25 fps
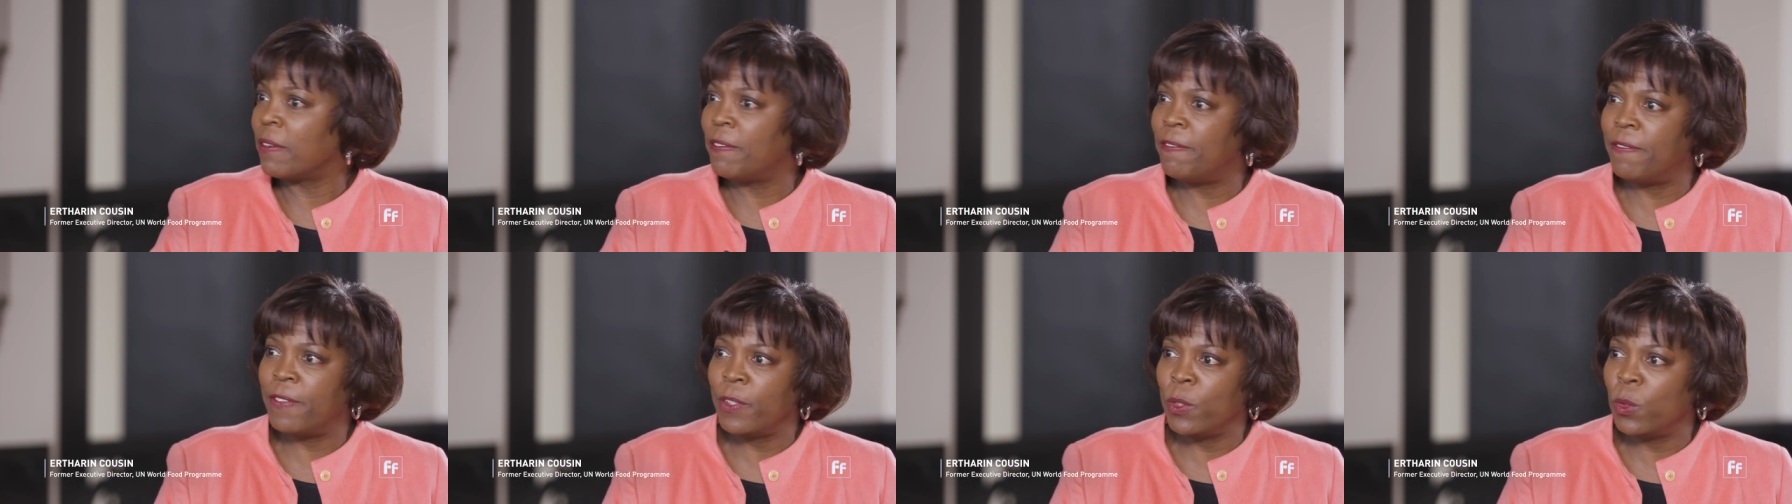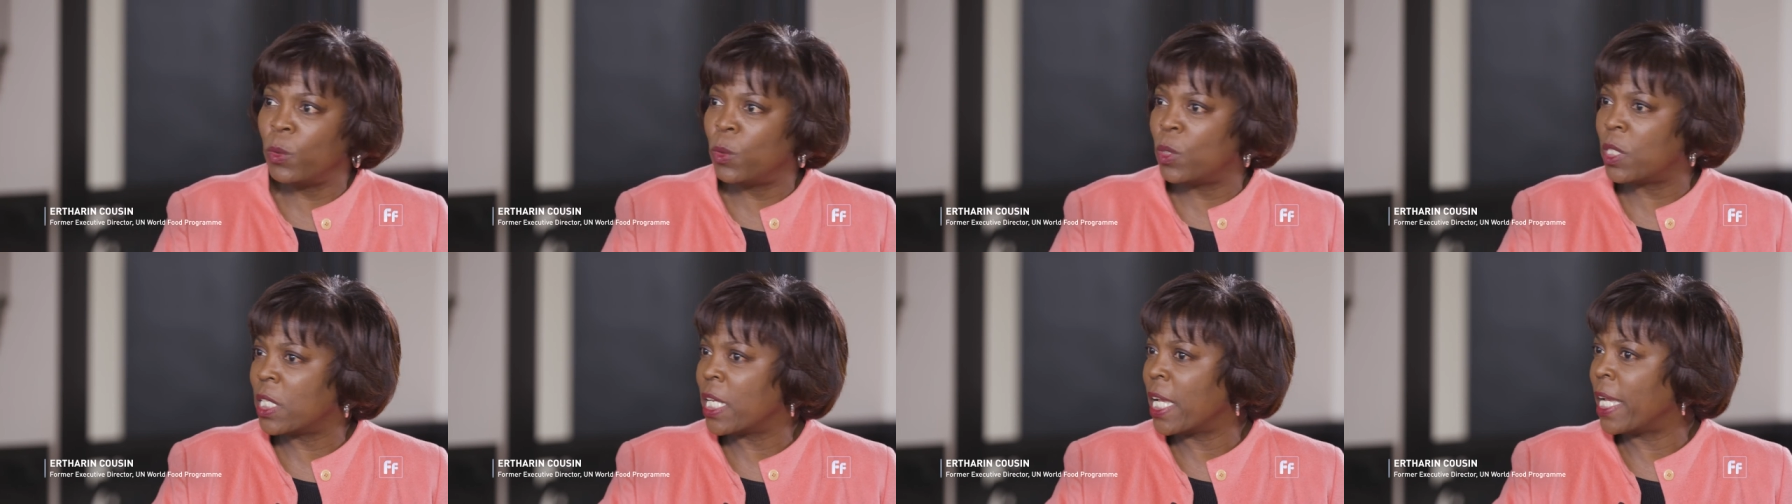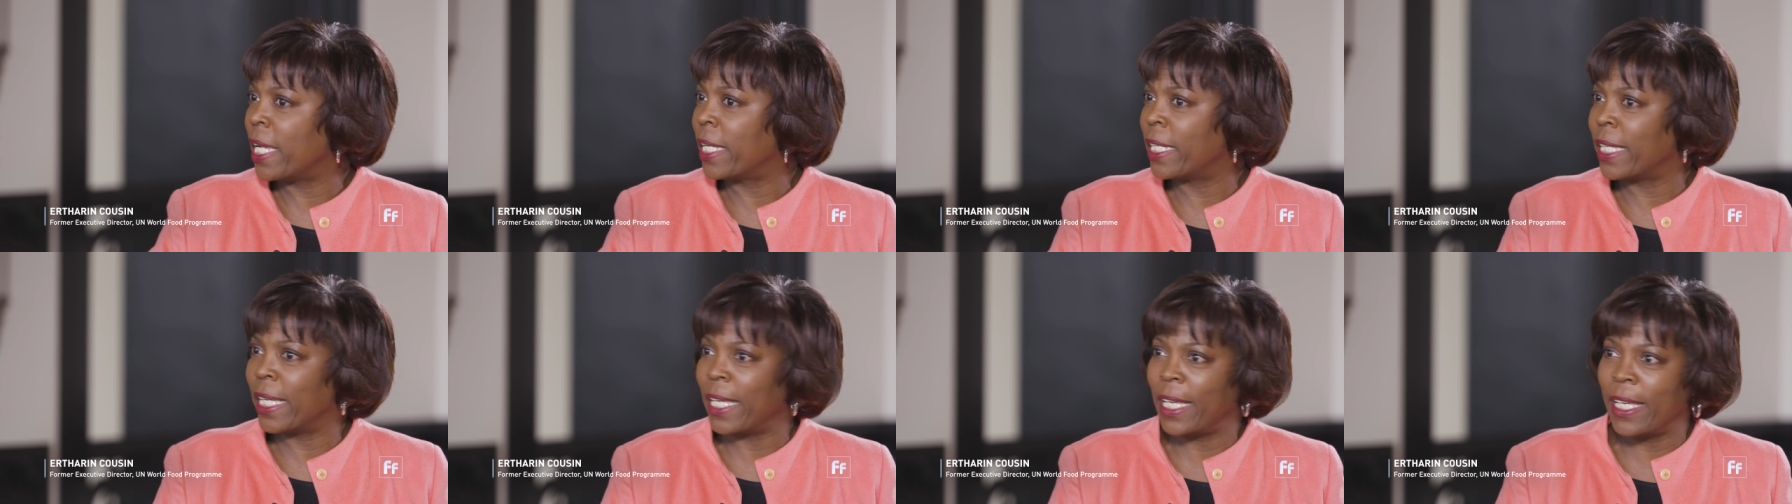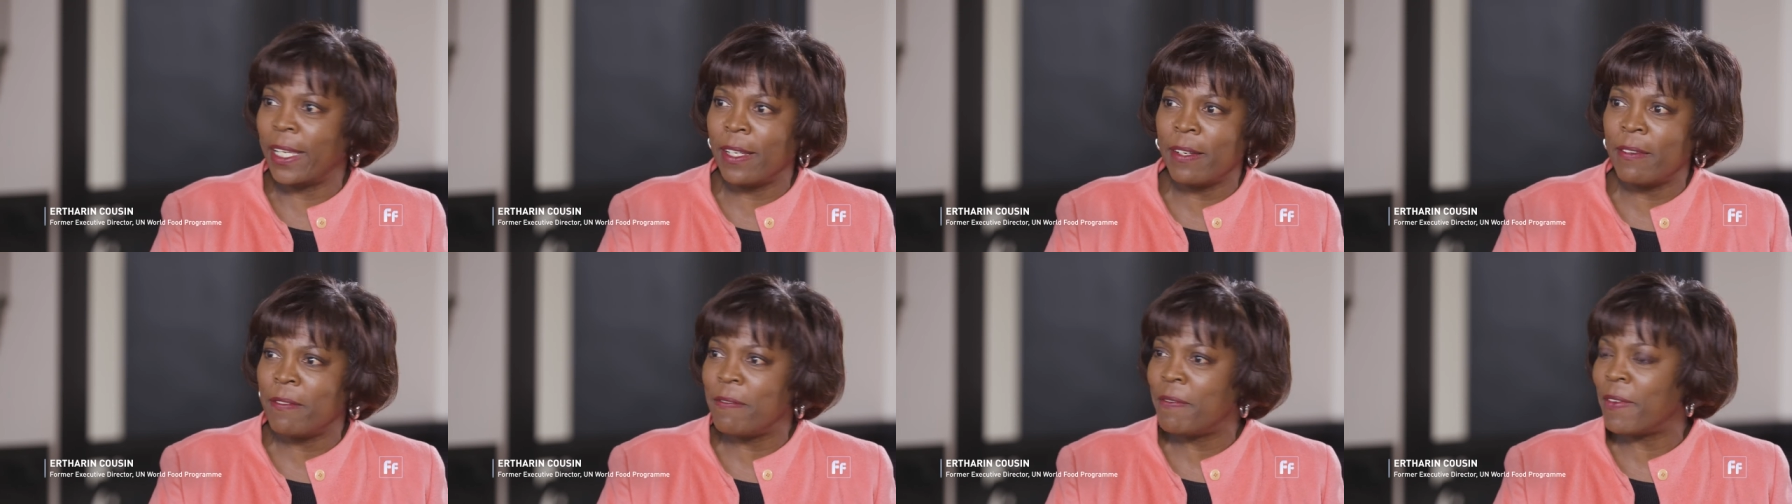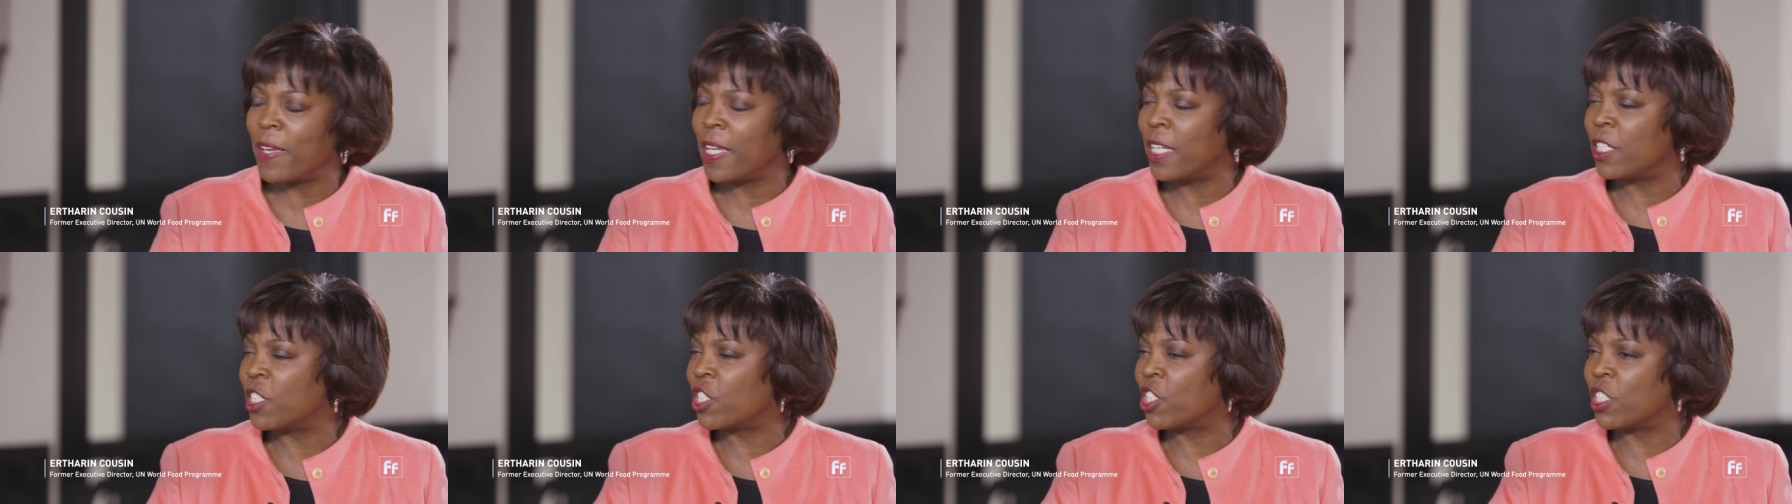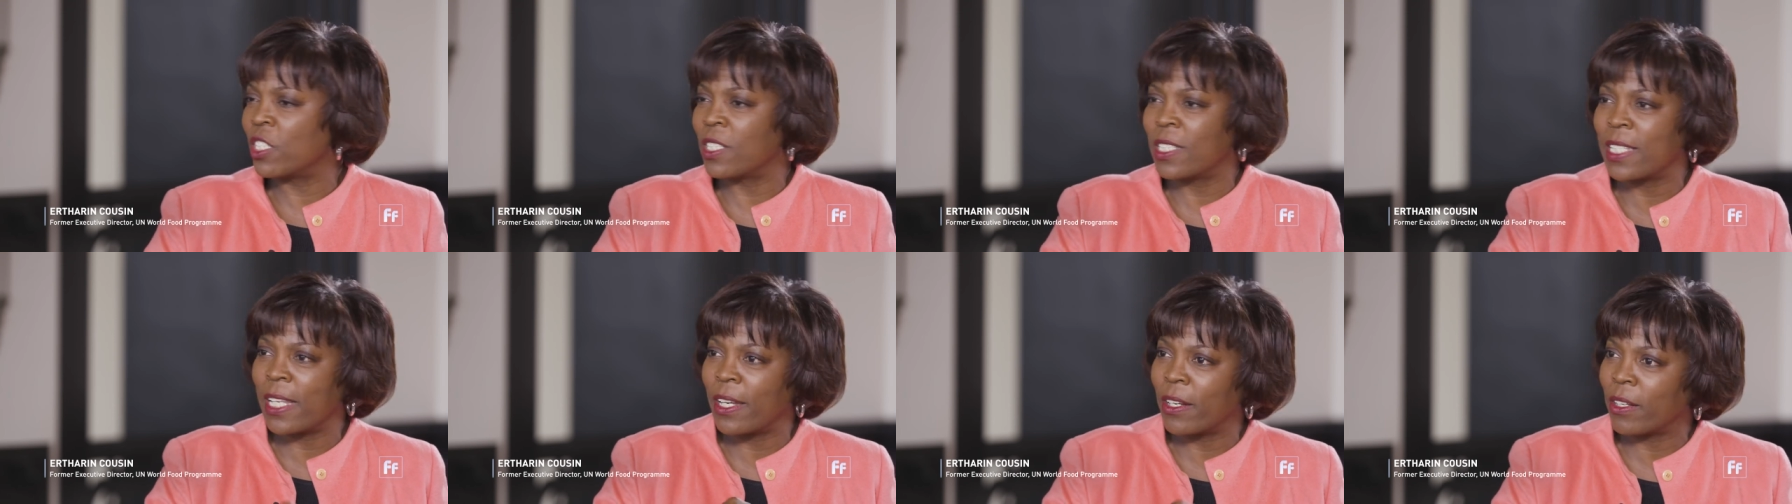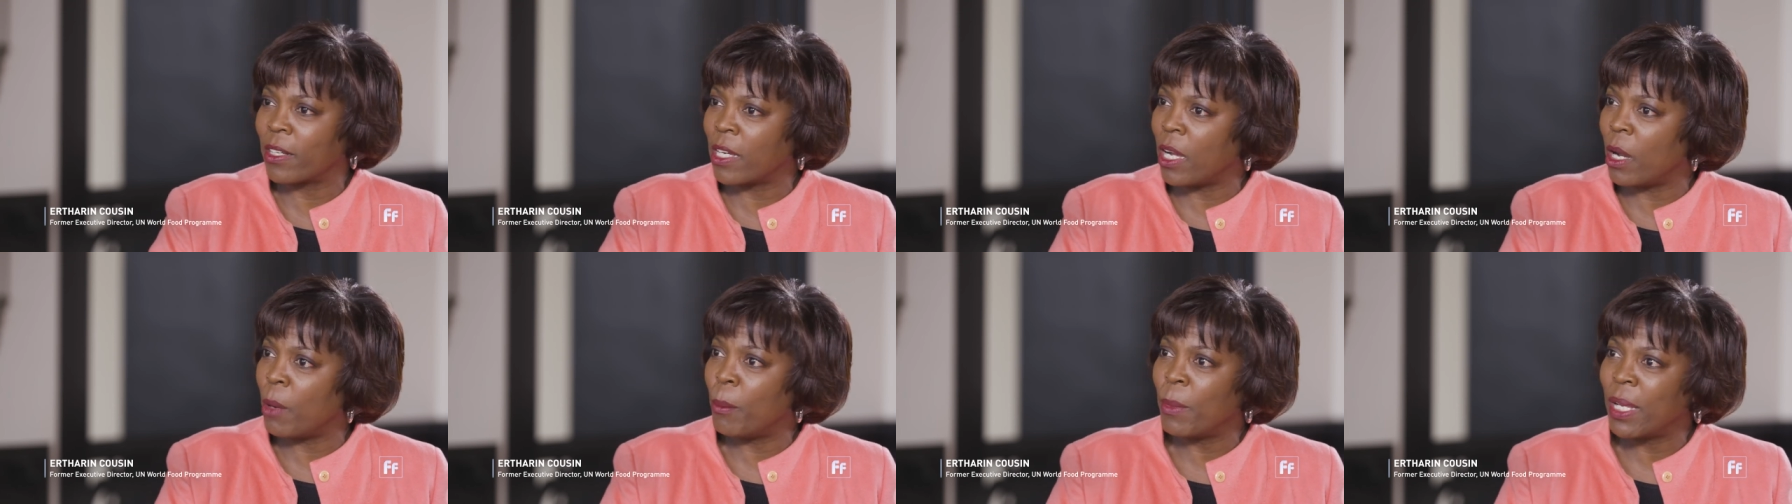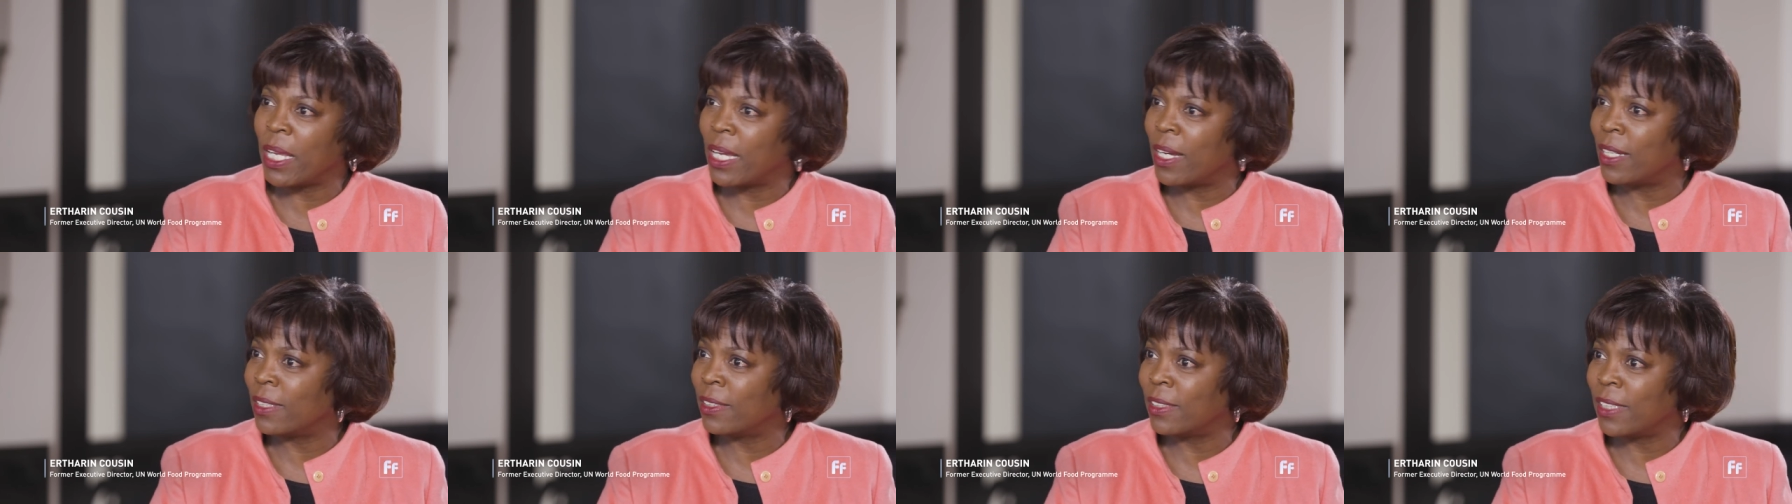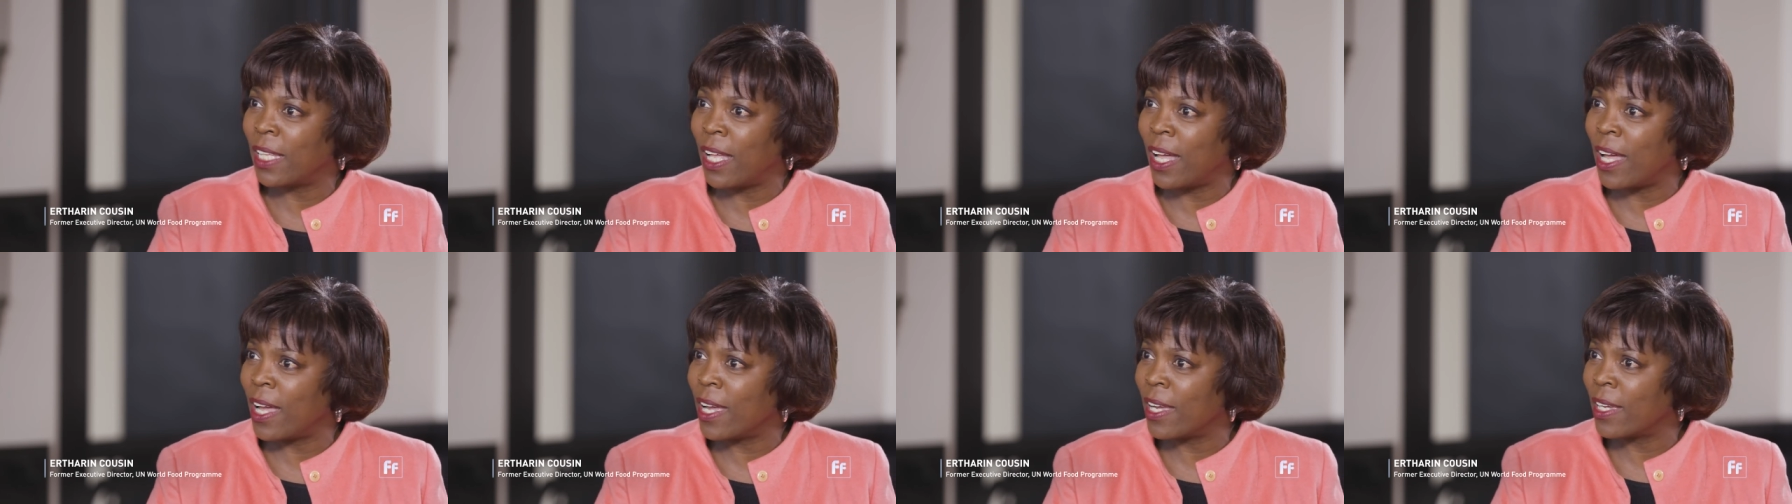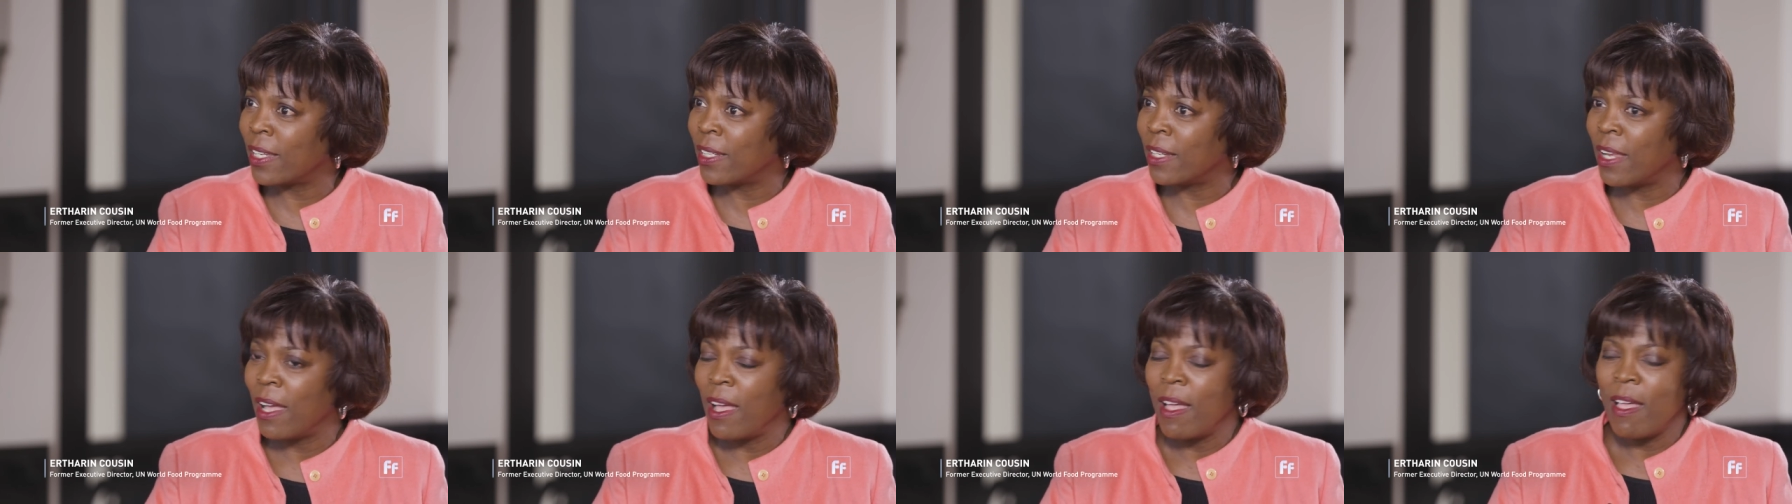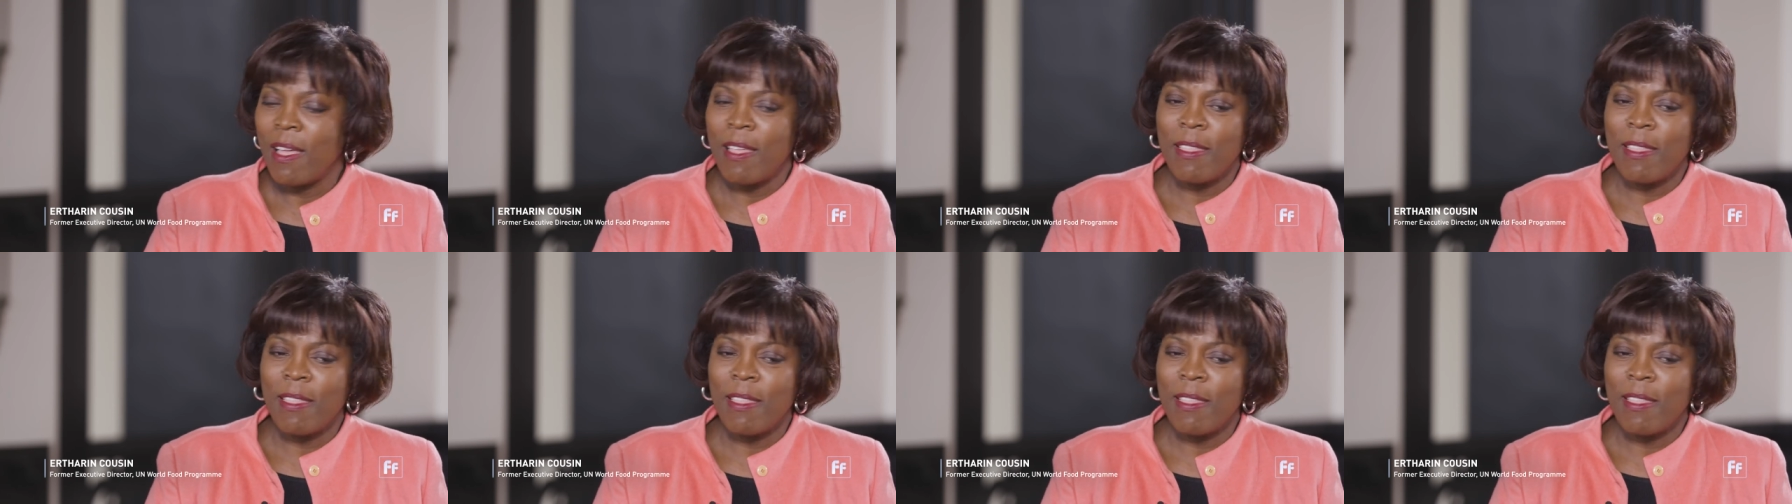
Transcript: food tech innovations that are coming online